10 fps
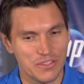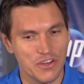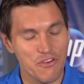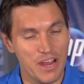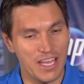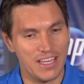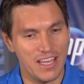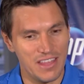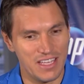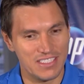great
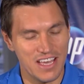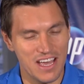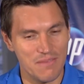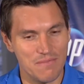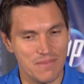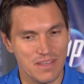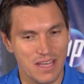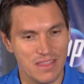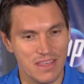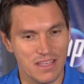at that time.
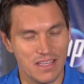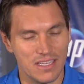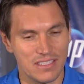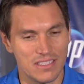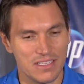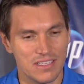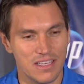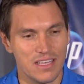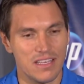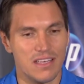I think that
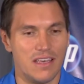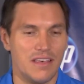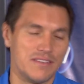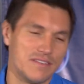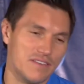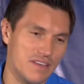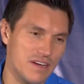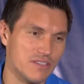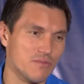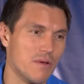as
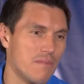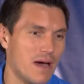years went